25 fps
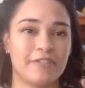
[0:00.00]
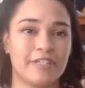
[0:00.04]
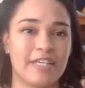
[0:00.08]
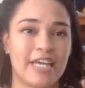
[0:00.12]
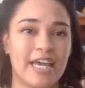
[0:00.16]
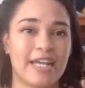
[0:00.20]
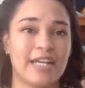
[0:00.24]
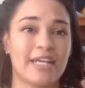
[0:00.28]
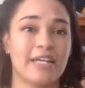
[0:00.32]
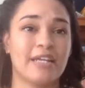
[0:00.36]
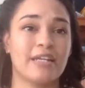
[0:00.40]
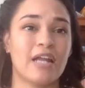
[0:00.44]

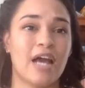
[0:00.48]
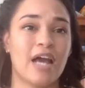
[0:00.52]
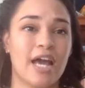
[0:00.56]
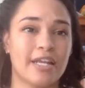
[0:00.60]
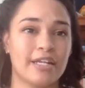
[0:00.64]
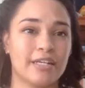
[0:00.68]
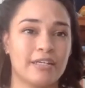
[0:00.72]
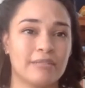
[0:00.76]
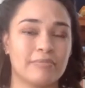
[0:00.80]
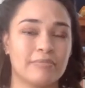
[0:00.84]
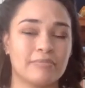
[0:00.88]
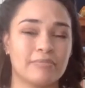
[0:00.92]
getting
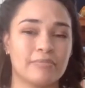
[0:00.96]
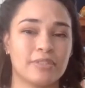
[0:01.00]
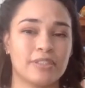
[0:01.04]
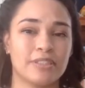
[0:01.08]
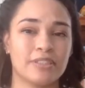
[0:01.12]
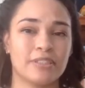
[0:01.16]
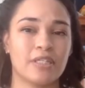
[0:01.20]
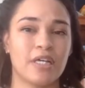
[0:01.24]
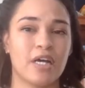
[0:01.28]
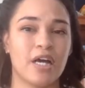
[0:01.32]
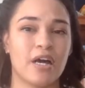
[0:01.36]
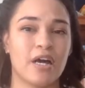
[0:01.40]

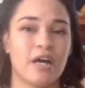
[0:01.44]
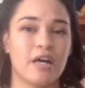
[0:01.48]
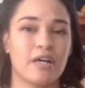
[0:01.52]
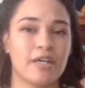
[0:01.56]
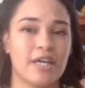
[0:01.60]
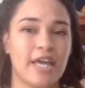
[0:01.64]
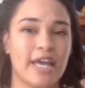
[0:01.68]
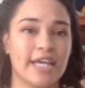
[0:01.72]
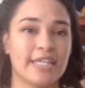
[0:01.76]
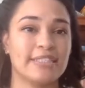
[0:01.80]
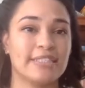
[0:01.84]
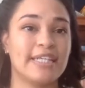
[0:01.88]
items
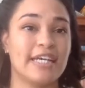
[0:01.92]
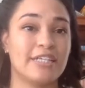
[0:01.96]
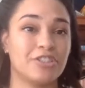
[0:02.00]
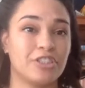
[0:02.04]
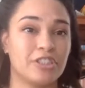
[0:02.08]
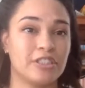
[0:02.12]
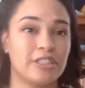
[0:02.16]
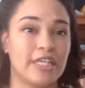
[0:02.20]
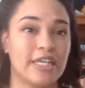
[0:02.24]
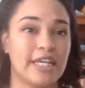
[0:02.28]
accessioned